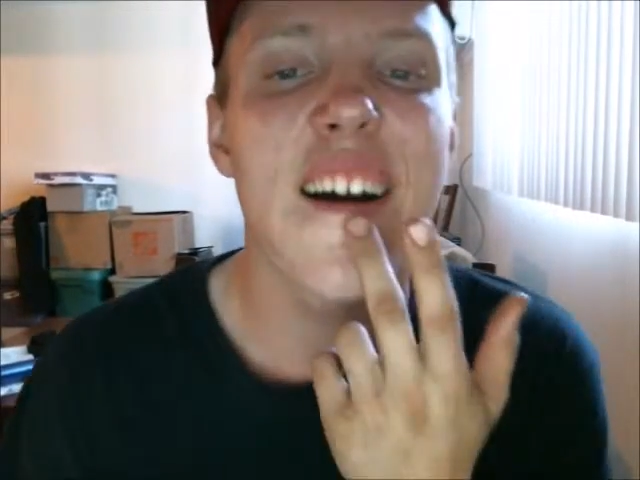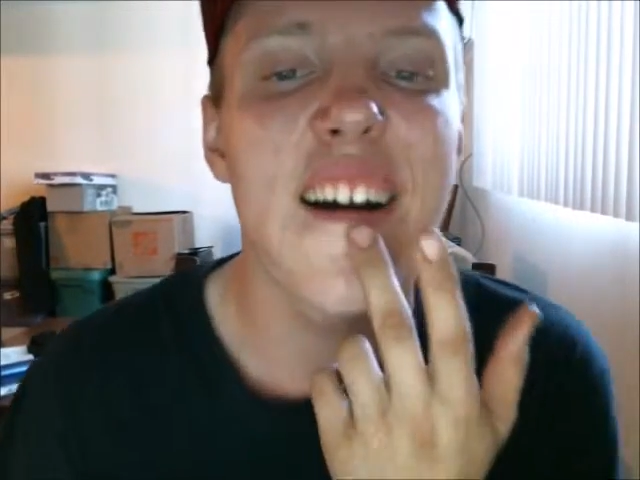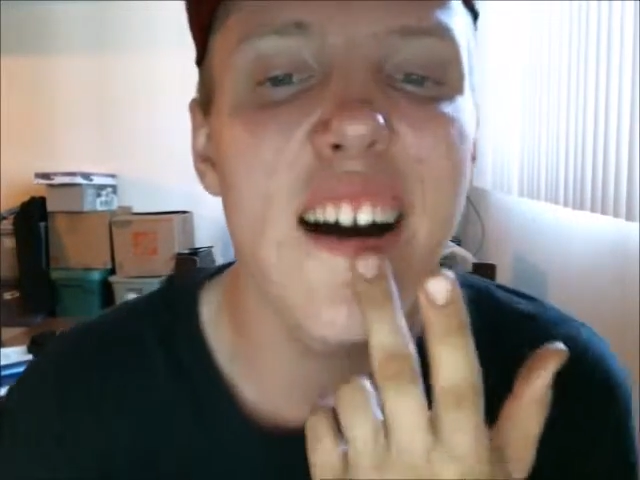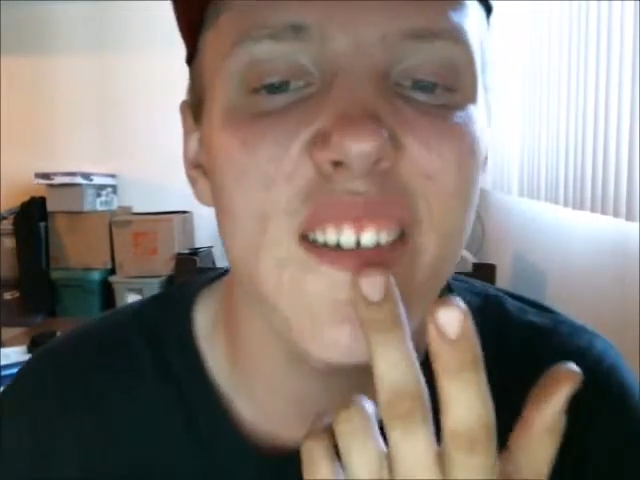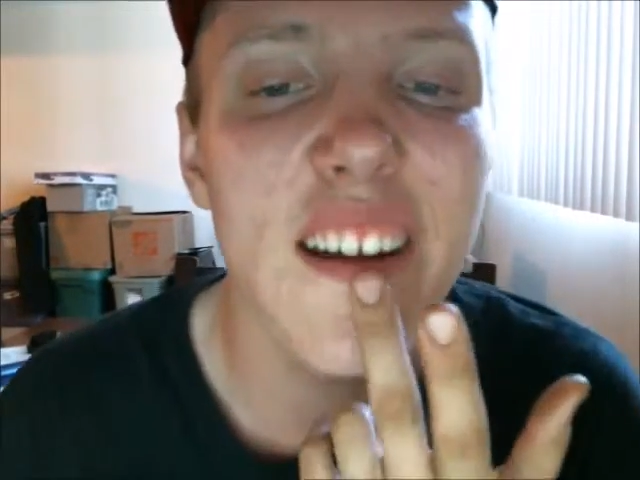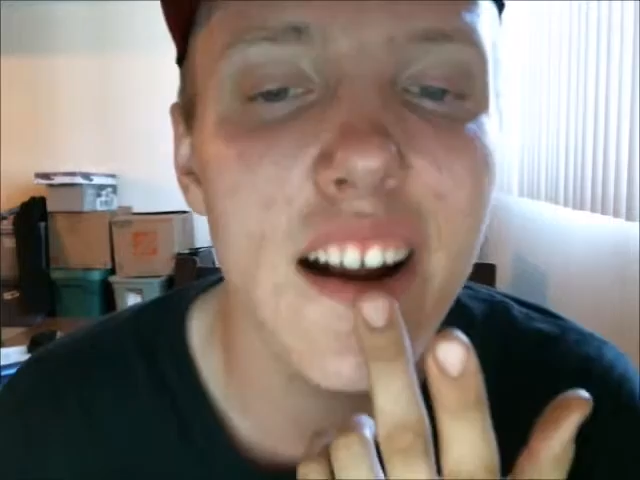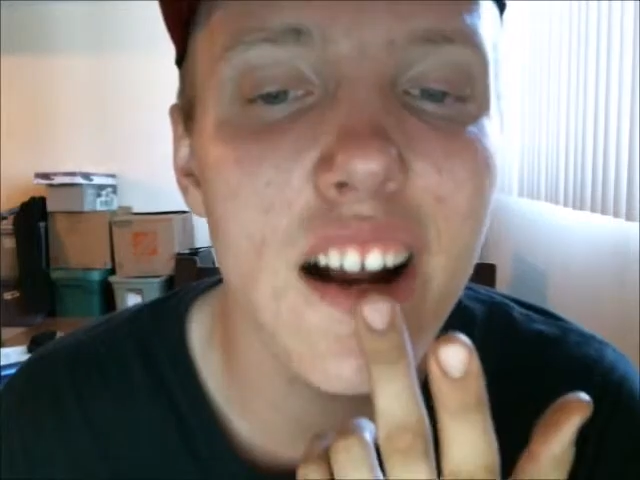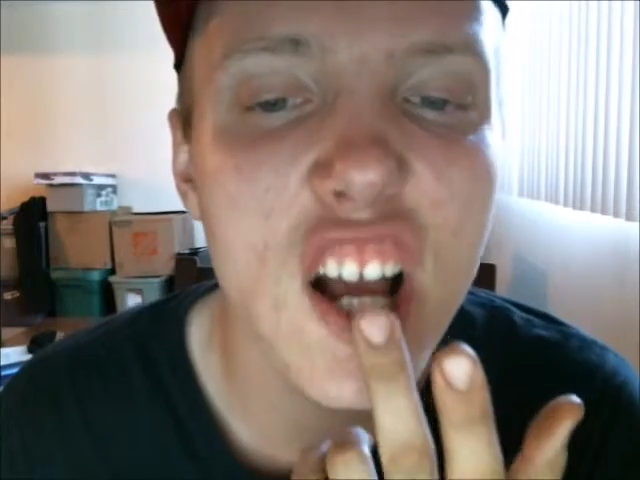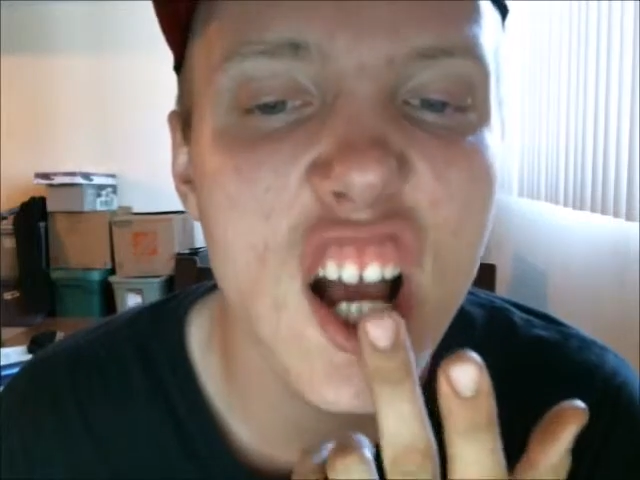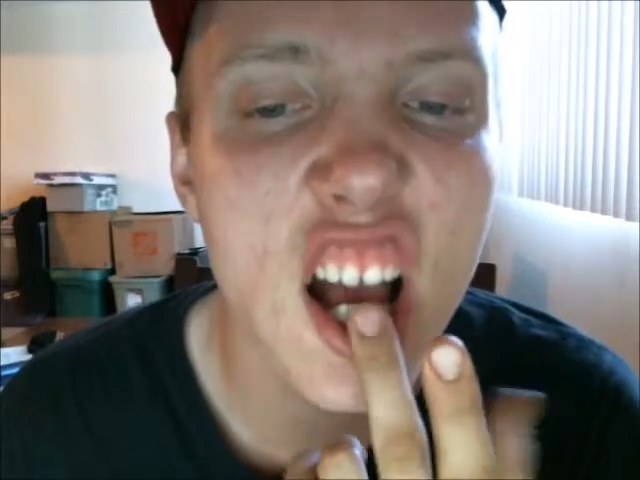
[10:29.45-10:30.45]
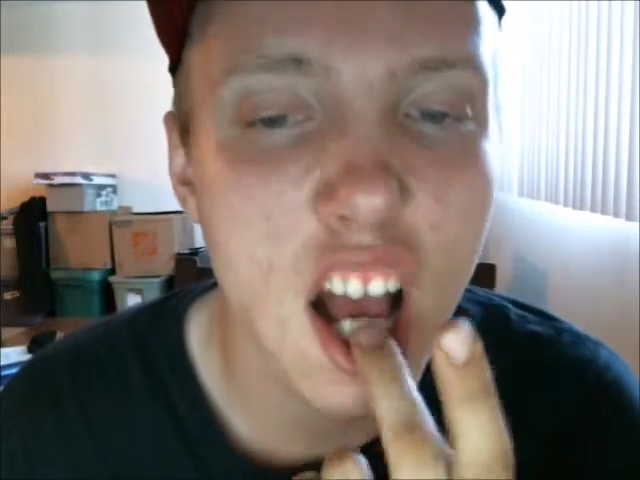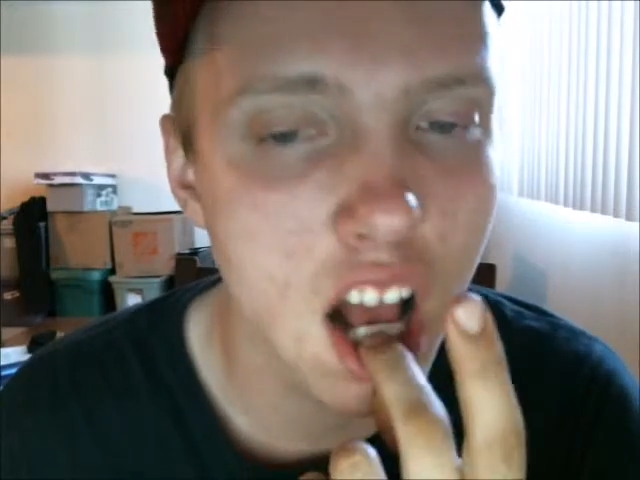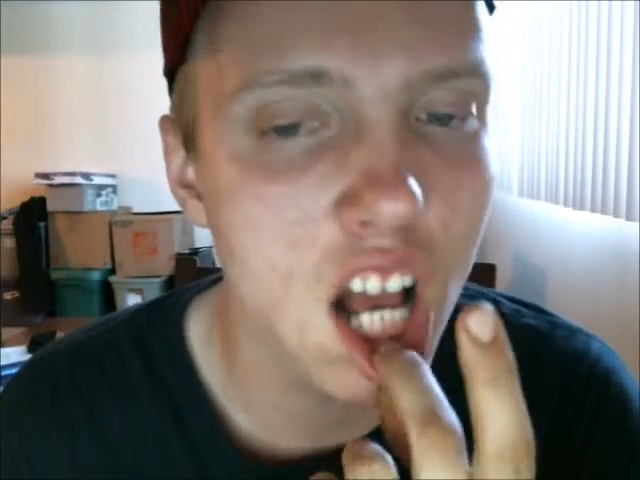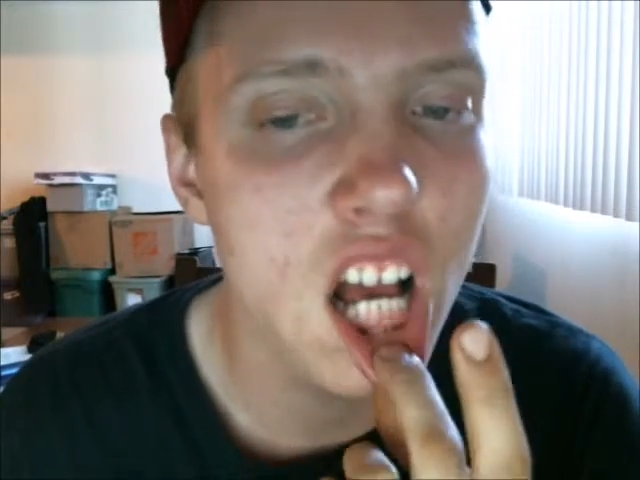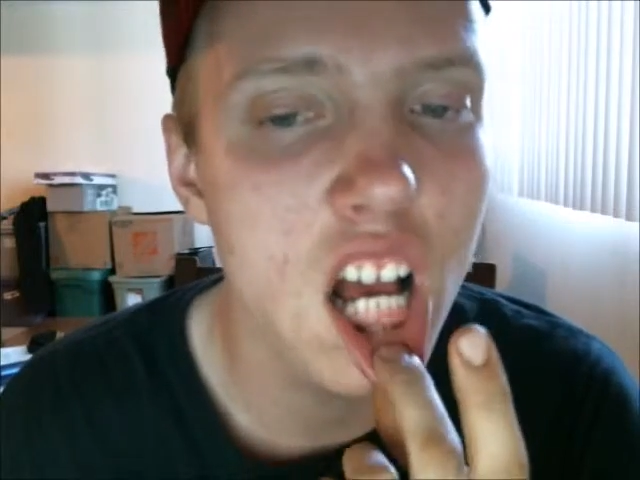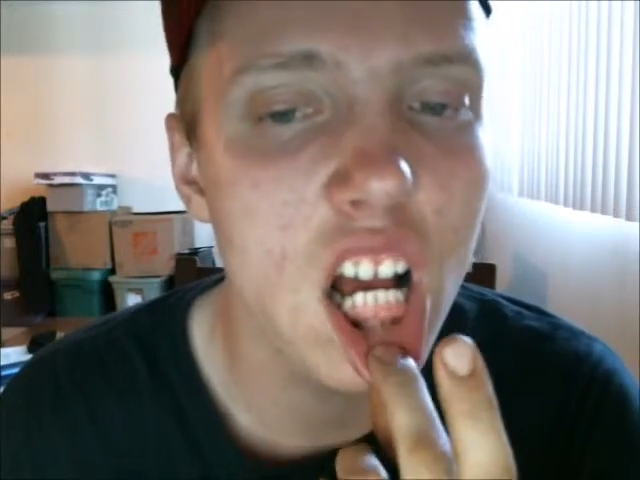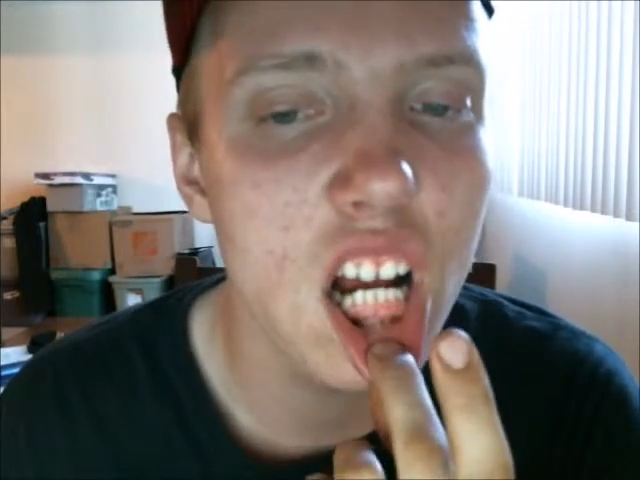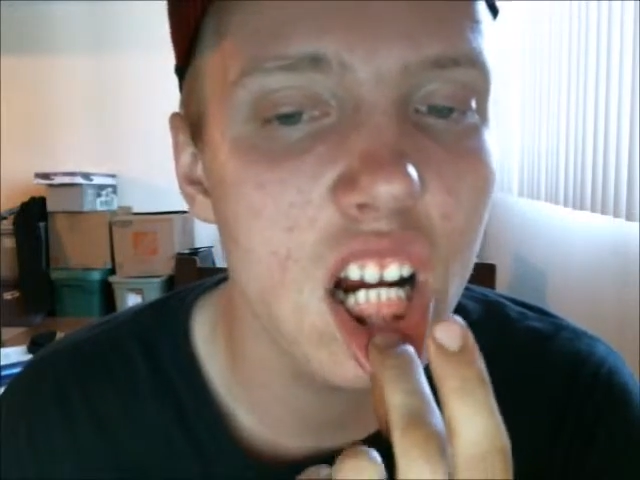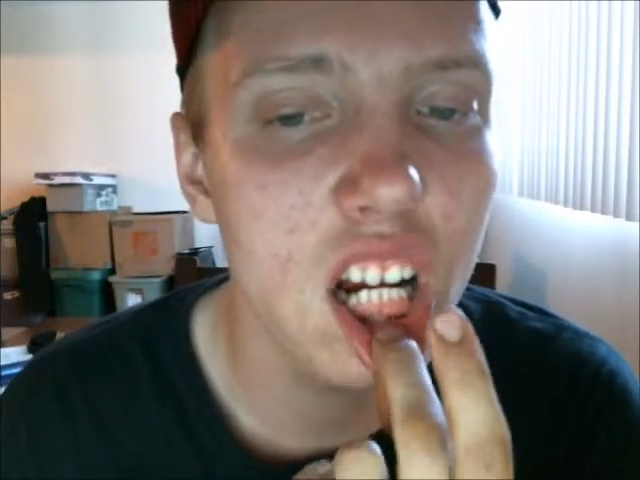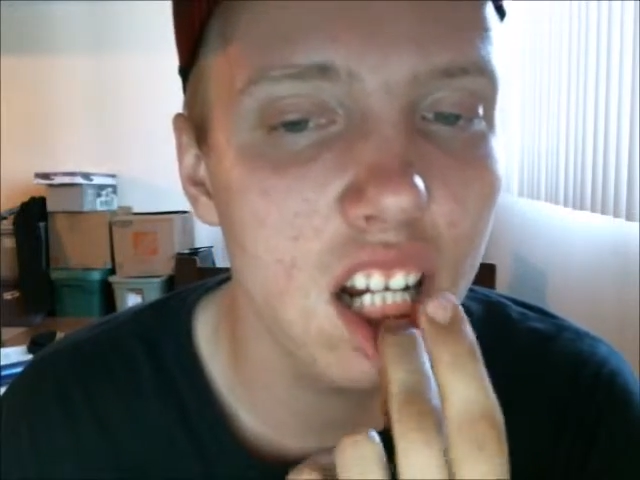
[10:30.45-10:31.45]
up here,
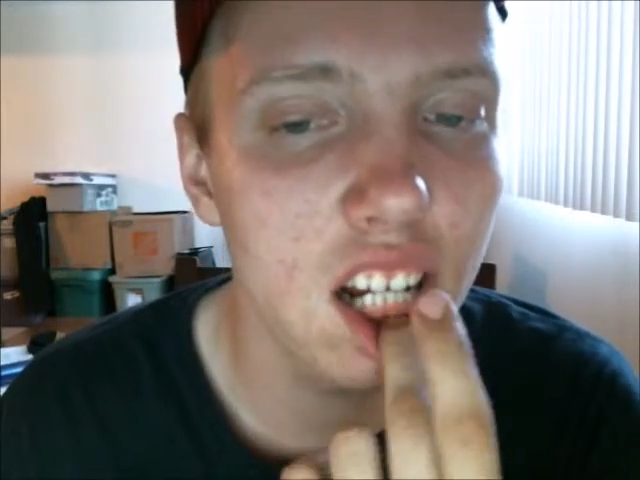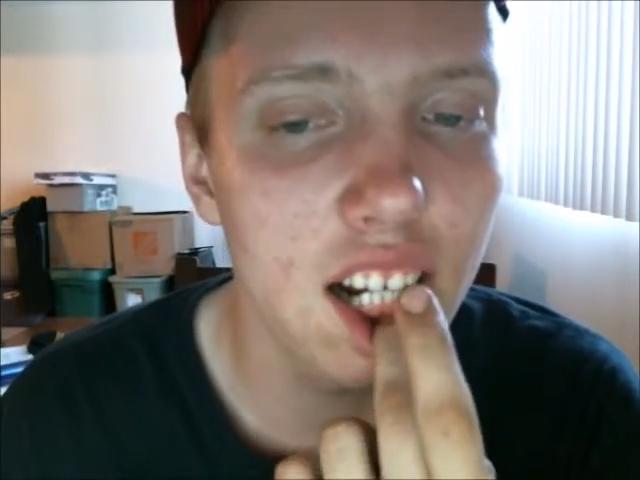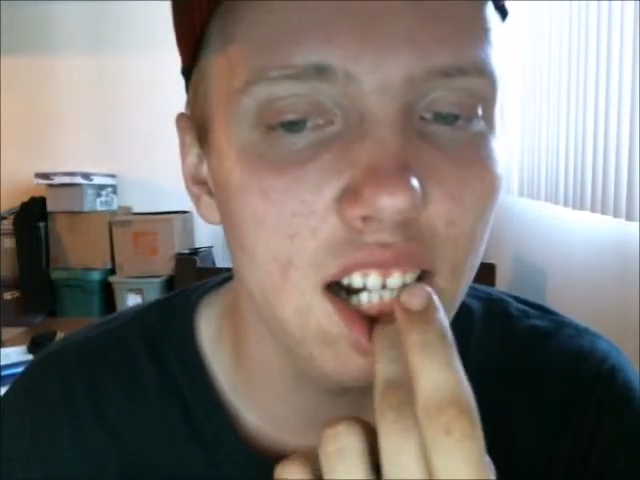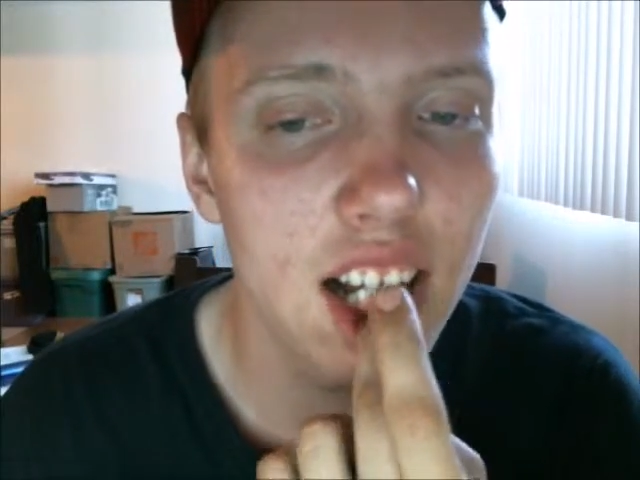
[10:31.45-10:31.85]
right here,